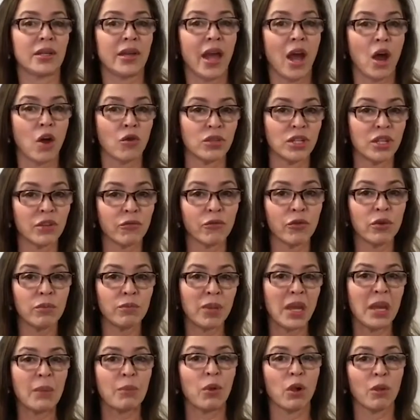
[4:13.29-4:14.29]
how different
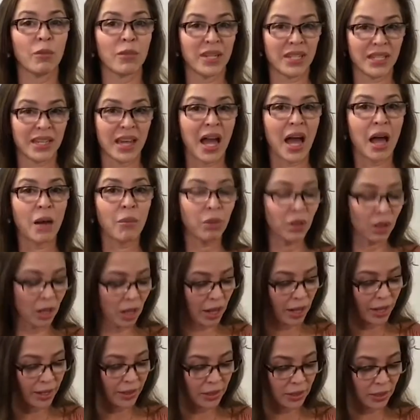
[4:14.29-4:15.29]
people
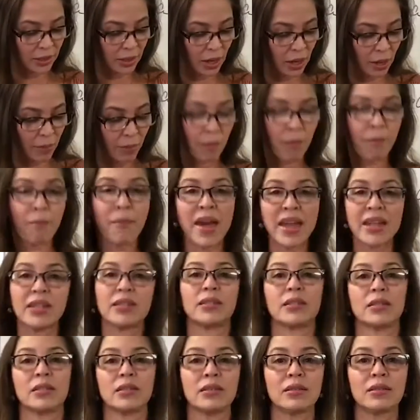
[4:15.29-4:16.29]
metabolize
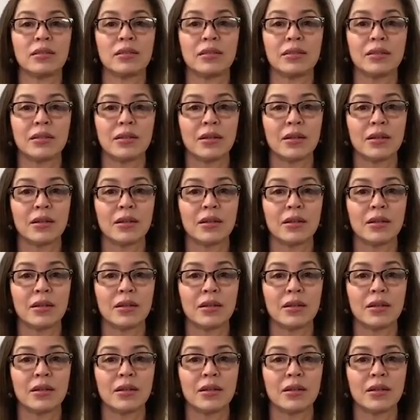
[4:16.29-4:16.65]
medicines